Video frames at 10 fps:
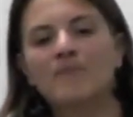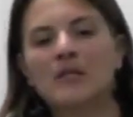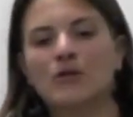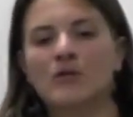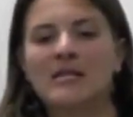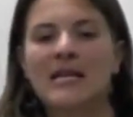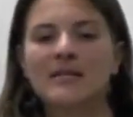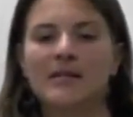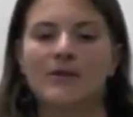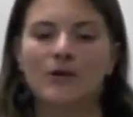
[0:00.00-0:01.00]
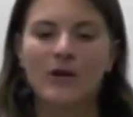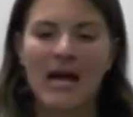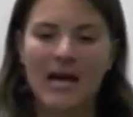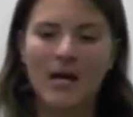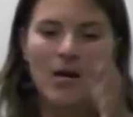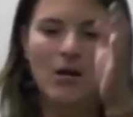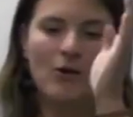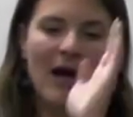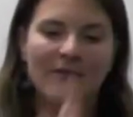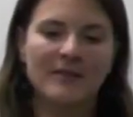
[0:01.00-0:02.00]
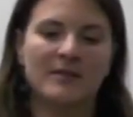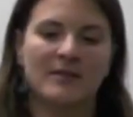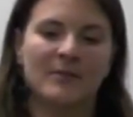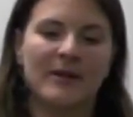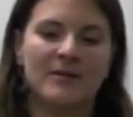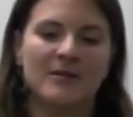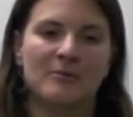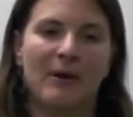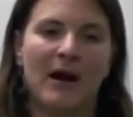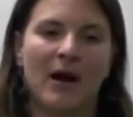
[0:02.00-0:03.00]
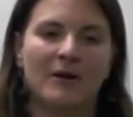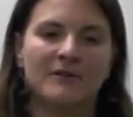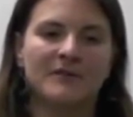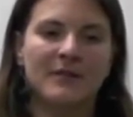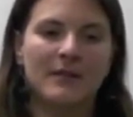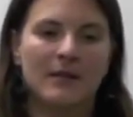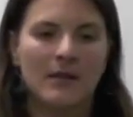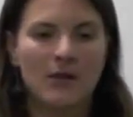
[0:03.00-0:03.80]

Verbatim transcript: So Stan says, okay, you have these experiences in biography,